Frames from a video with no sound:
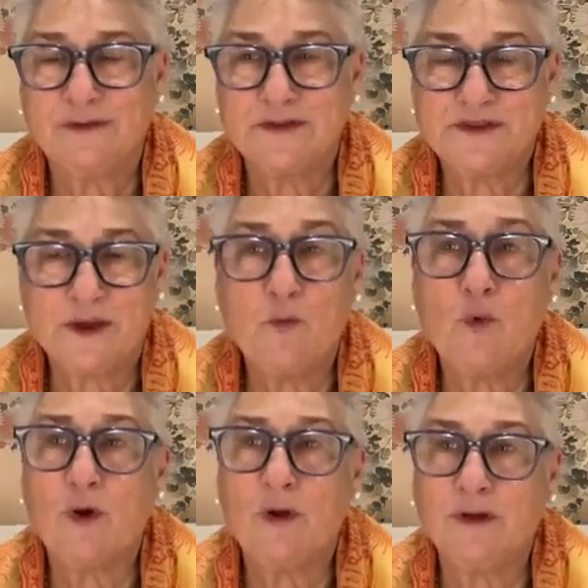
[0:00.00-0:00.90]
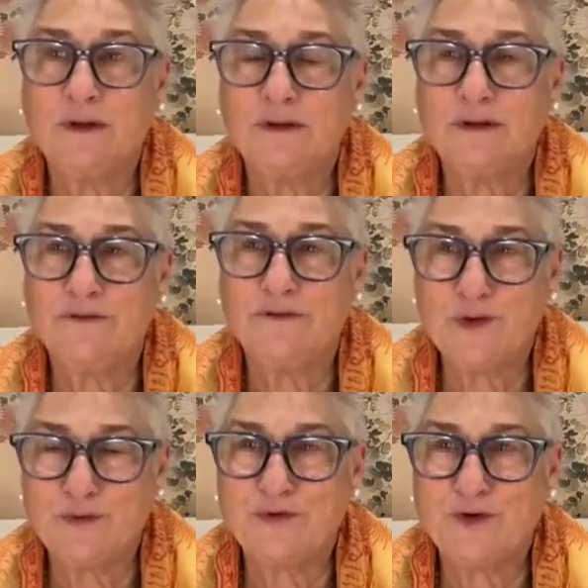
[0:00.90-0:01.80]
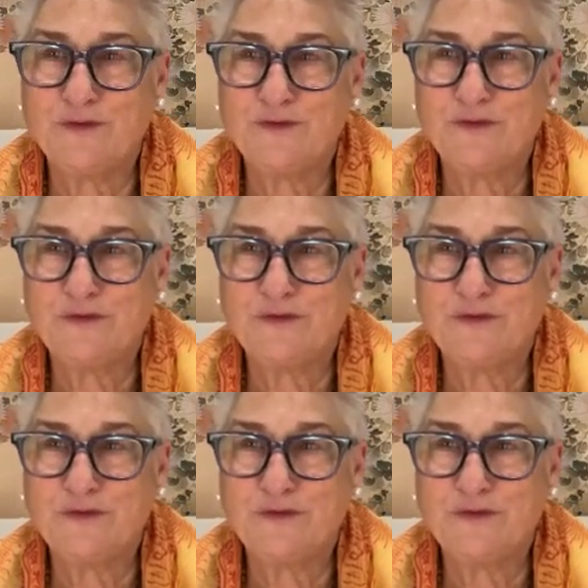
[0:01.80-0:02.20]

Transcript: the same world, if you prefer.